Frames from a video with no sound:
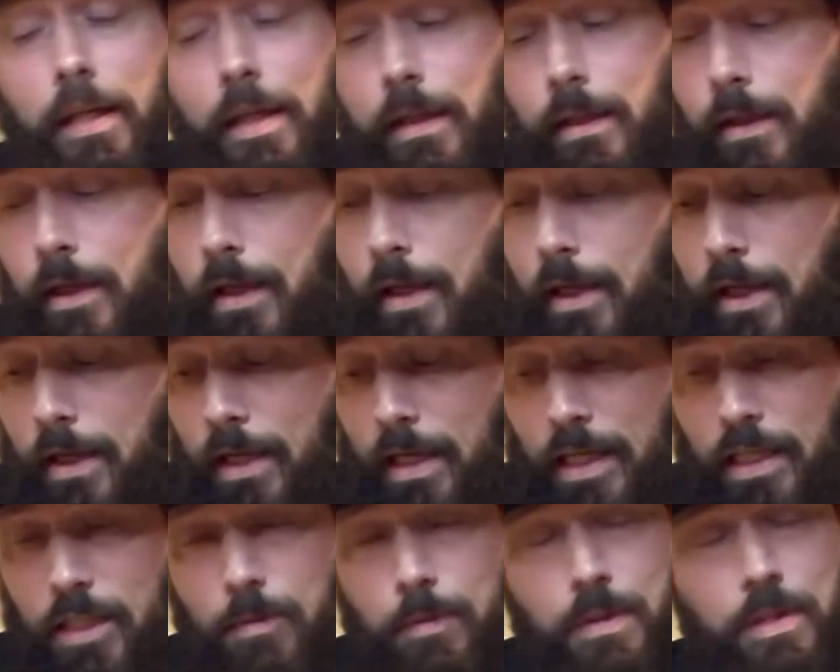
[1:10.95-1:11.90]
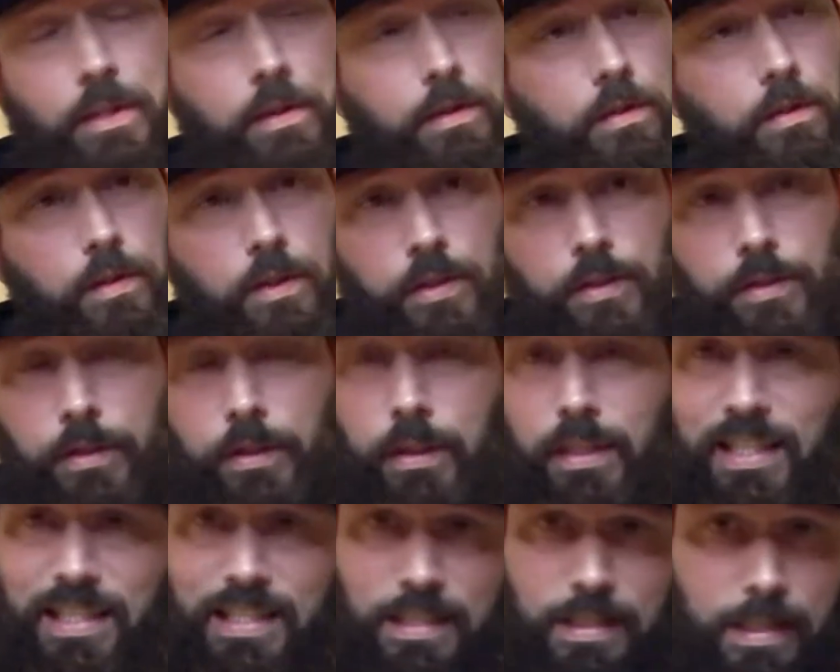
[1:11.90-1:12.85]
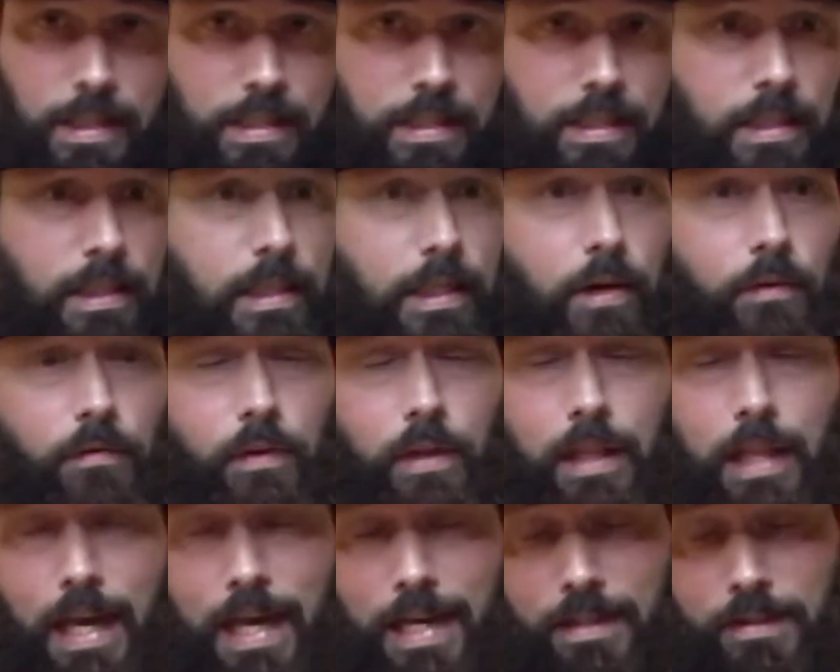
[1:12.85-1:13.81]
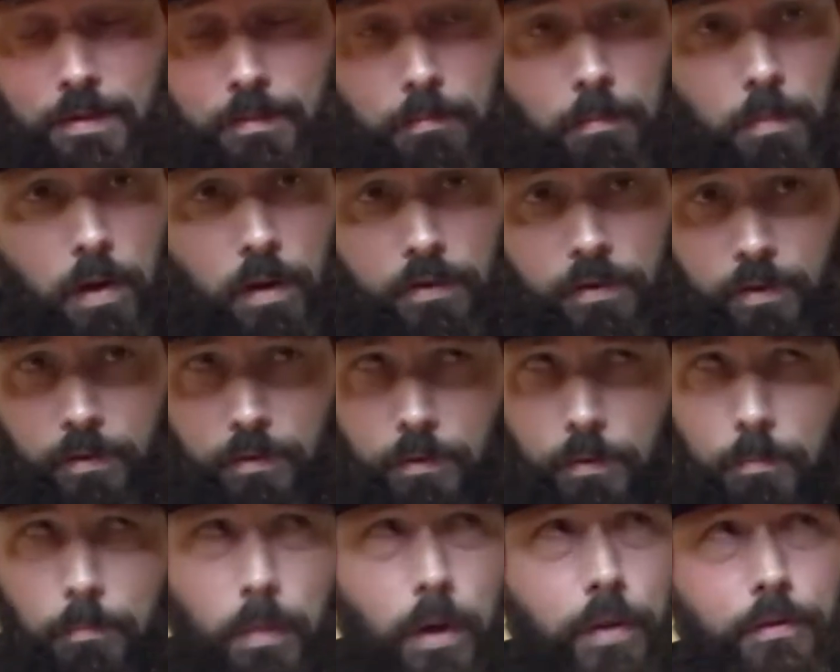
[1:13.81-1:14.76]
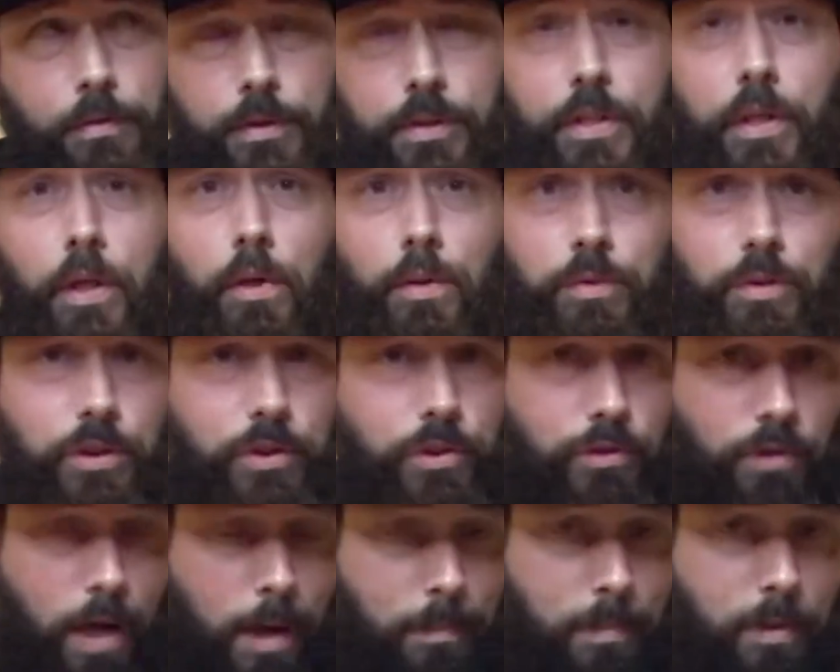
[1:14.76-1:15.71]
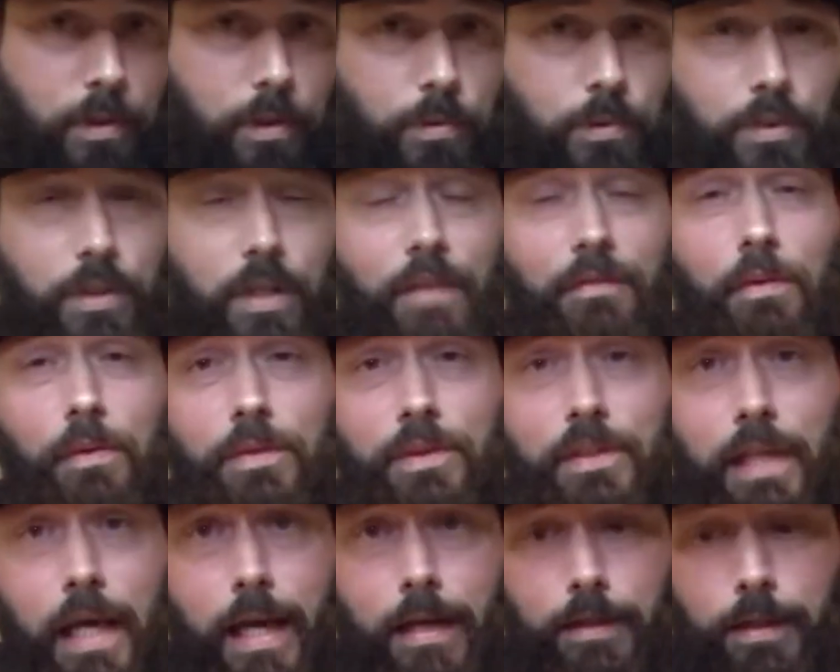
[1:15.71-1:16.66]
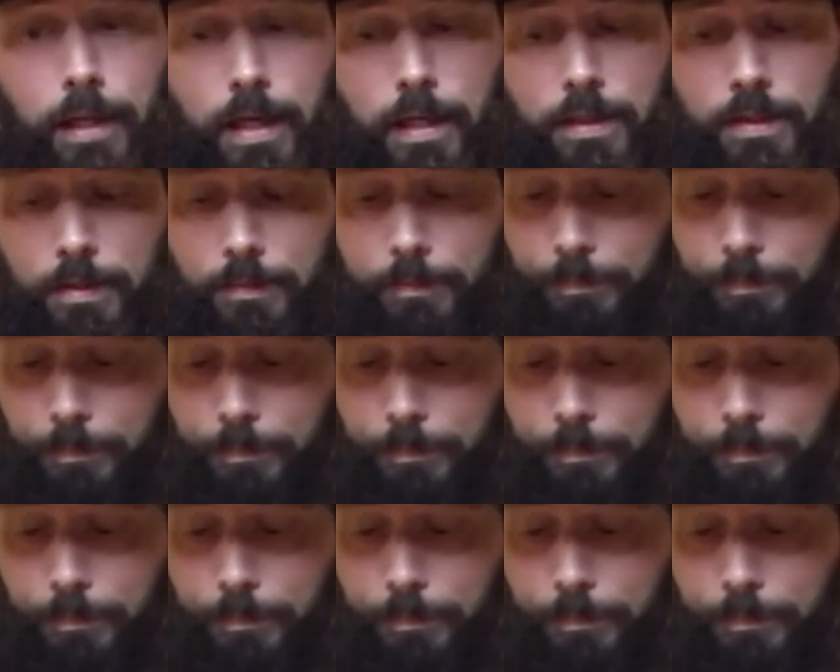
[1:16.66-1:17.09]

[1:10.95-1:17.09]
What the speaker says: And he's been just consistently over the last month or so, just dropping new stuff on Saturdays.